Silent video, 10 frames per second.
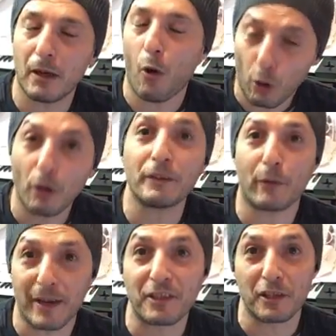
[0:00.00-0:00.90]
all of
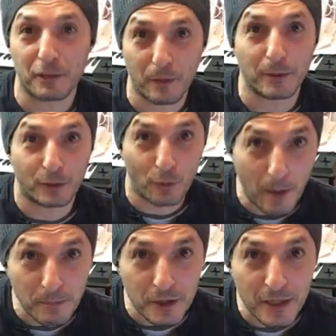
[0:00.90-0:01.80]
the resonance from the
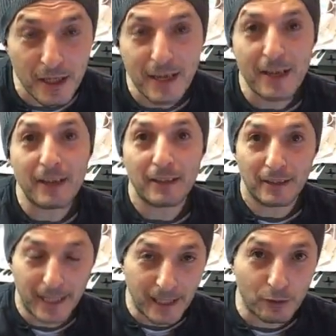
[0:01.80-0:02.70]
drums.
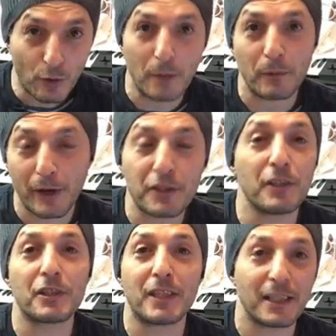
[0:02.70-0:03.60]
That drum
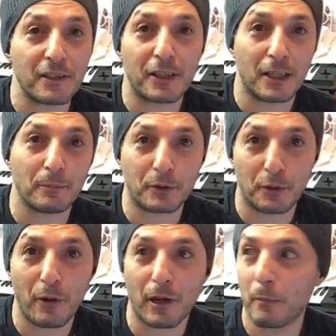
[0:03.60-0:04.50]
resonance doesn't come
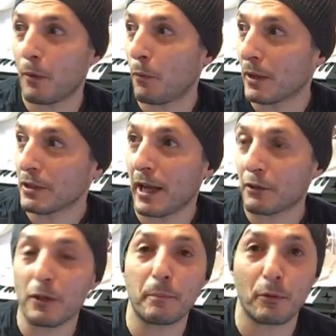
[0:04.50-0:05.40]
through anymore once I
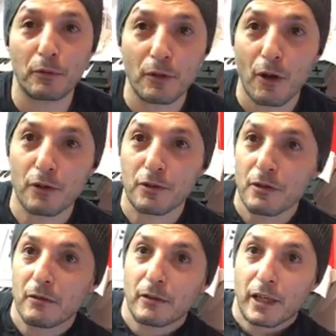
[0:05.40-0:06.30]
actually put
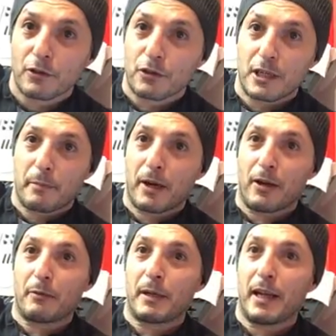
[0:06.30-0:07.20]
those things you see
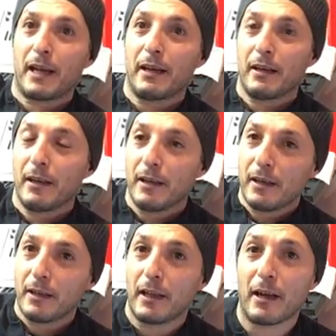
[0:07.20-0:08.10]
behind me there
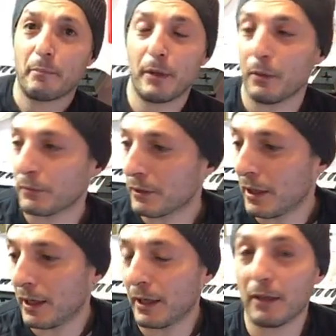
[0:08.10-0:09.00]
that I built
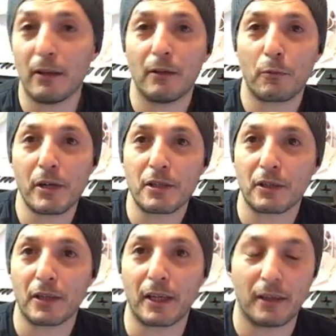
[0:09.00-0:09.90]

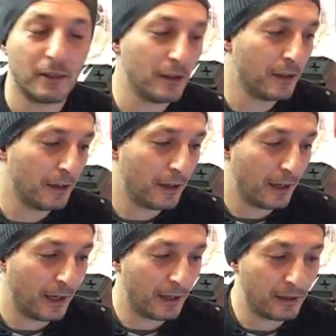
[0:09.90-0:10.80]
recently.
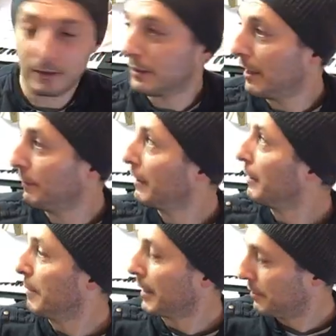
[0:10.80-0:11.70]
And it
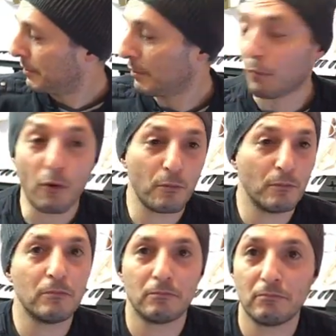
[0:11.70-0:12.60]
definitely makes the
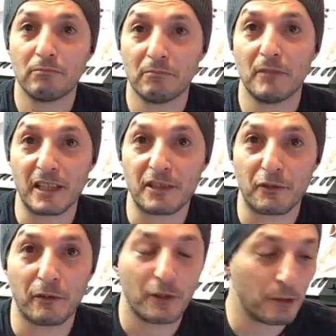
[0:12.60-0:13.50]
room less
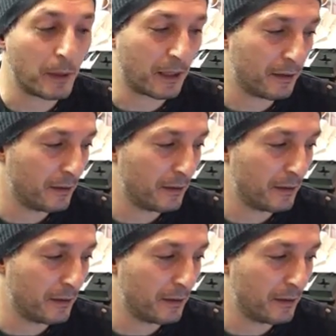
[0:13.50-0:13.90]
reverby.